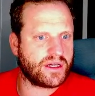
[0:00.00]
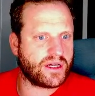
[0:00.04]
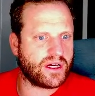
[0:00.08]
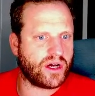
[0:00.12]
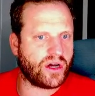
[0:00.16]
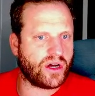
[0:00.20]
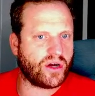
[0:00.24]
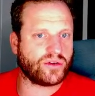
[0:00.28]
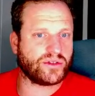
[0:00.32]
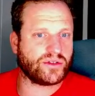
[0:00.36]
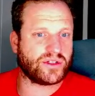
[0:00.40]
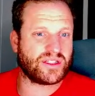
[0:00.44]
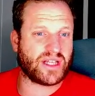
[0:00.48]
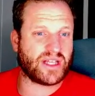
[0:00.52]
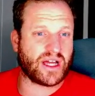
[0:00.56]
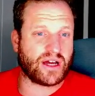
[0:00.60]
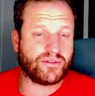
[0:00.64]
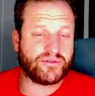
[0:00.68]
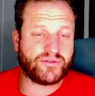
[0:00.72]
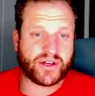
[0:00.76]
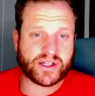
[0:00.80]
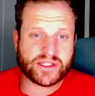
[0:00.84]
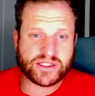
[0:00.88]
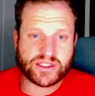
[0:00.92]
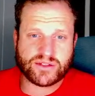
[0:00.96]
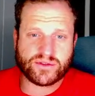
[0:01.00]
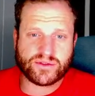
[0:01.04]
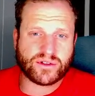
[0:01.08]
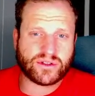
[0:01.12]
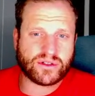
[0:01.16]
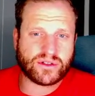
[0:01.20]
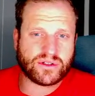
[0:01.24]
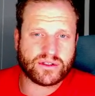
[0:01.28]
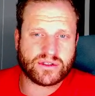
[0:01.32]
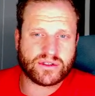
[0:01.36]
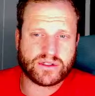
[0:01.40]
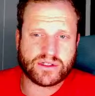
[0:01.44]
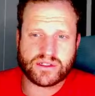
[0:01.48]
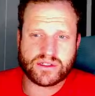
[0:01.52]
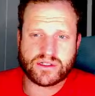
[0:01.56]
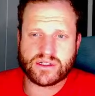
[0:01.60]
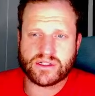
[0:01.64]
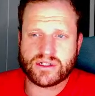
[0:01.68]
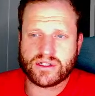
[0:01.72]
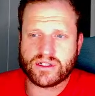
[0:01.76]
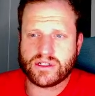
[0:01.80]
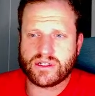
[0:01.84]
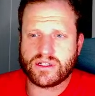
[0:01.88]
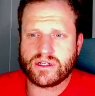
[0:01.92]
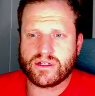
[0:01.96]
Oh, the town festival?
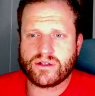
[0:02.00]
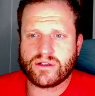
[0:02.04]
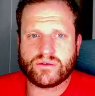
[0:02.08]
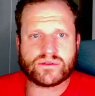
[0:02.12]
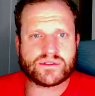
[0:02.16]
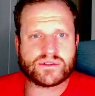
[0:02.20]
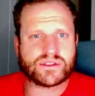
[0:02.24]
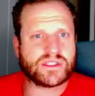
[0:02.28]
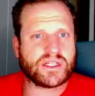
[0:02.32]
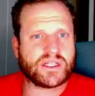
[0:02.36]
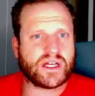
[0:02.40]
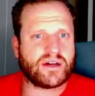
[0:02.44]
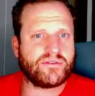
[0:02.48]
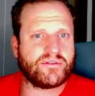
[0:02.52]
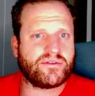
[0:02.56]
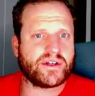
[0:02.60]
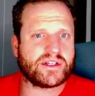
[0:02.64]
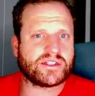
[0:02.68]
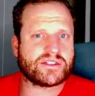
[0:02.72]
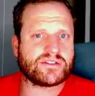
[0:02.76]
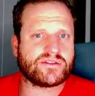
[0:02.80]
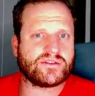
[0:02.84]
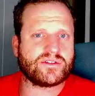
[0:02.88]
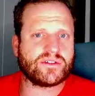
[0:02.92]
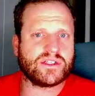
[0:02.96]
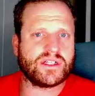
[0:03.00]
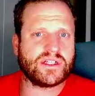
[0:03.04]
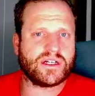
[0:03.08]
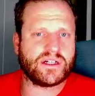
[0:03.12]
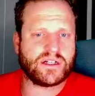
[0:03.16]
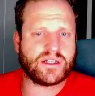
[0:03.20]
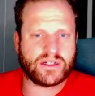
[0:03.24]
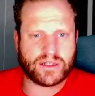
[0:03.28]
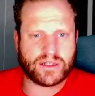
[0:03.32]
Was the town festival there?